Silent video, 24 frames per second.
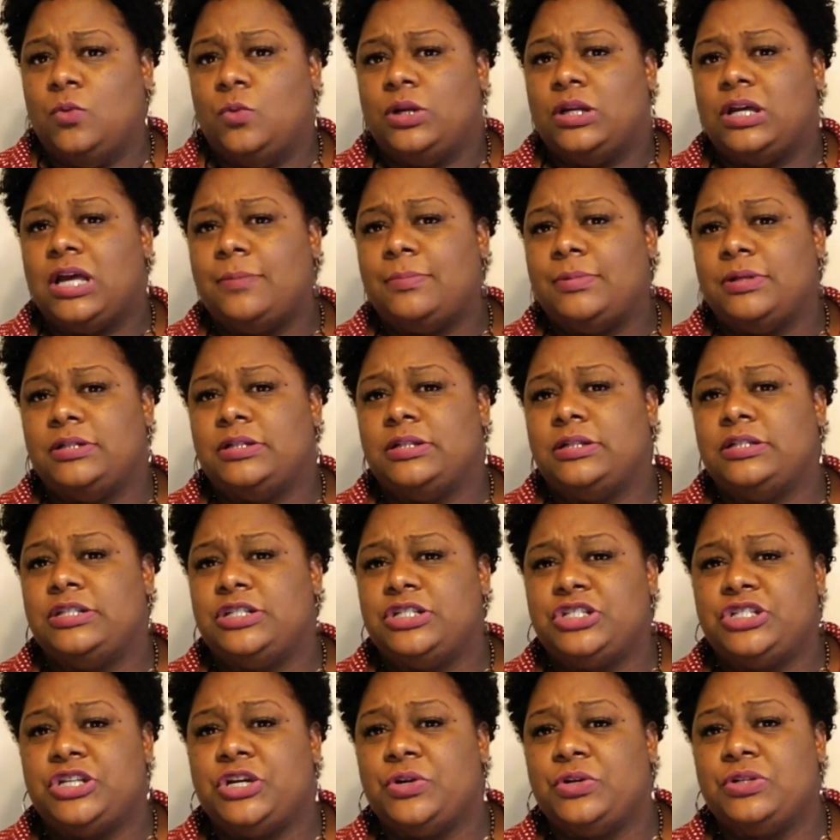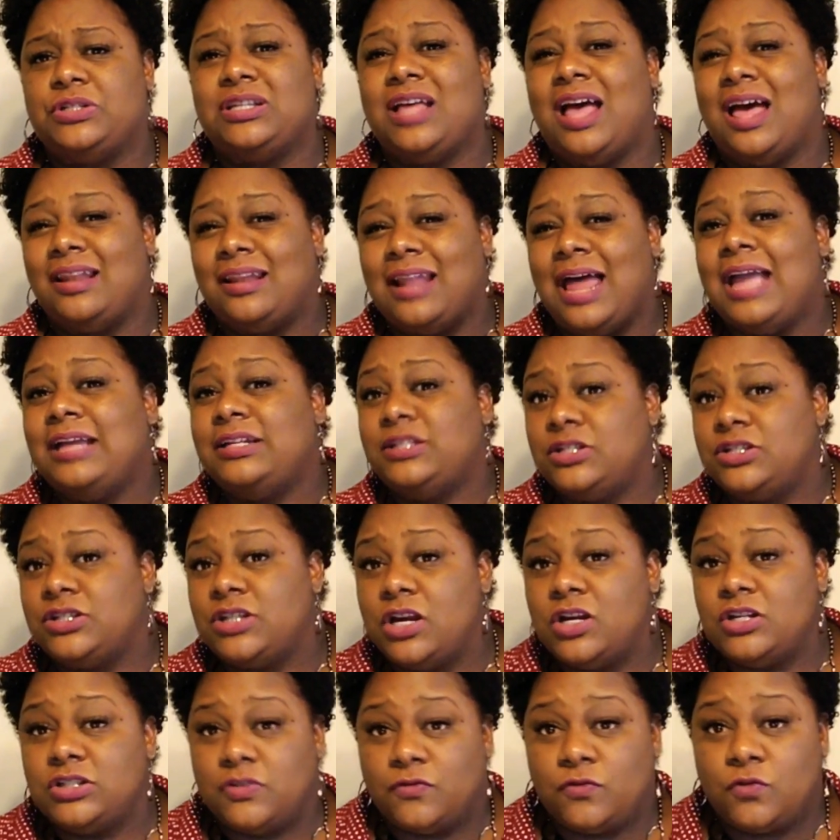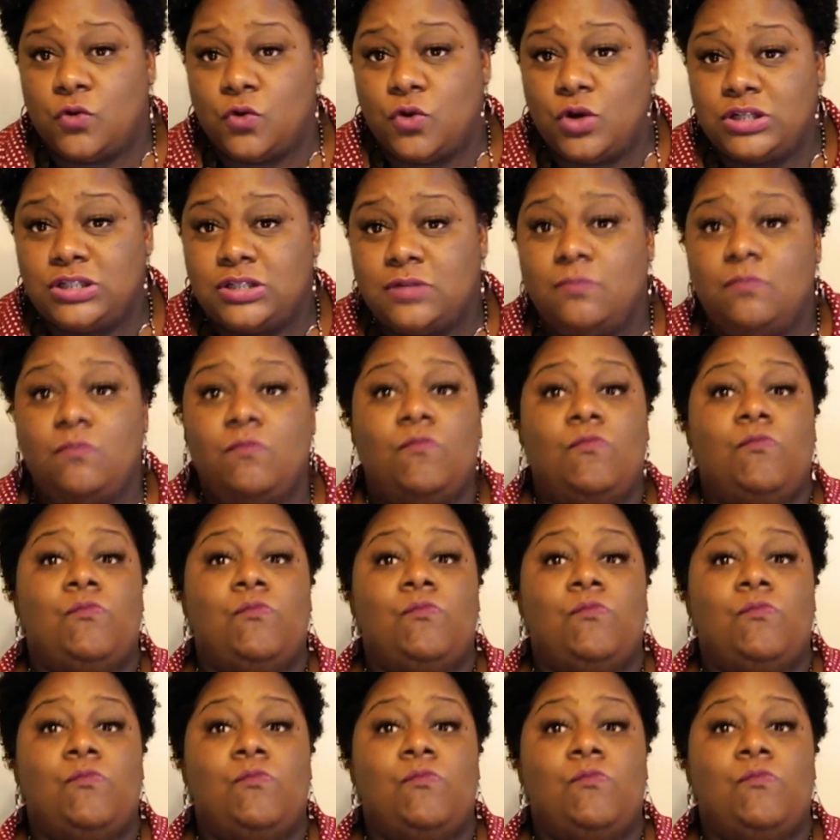when it comes to desserts. I like desserts, of course,